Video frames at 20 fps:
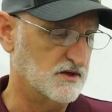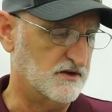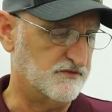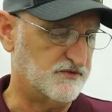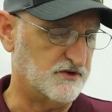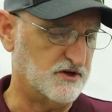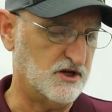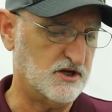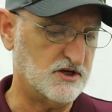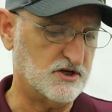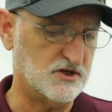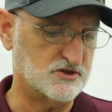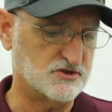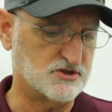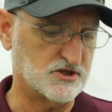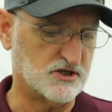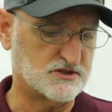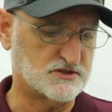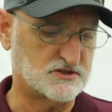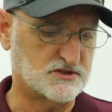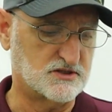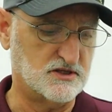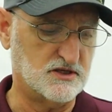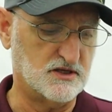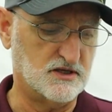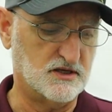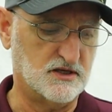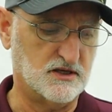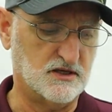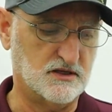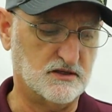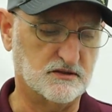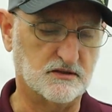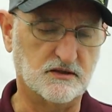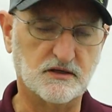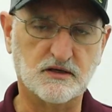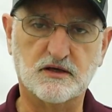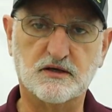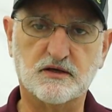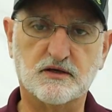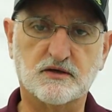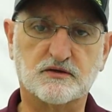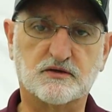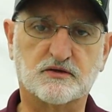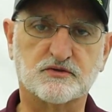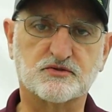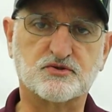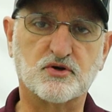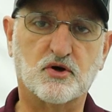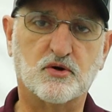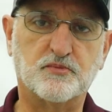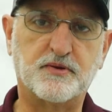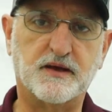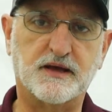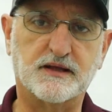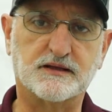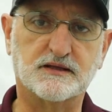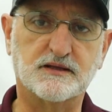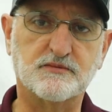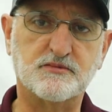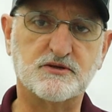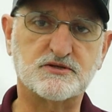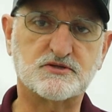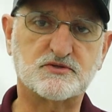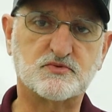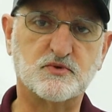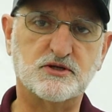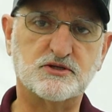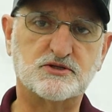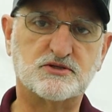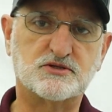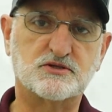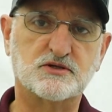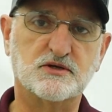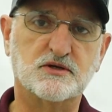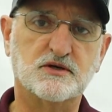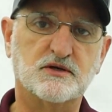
If you need to adjust the control pan limit switch,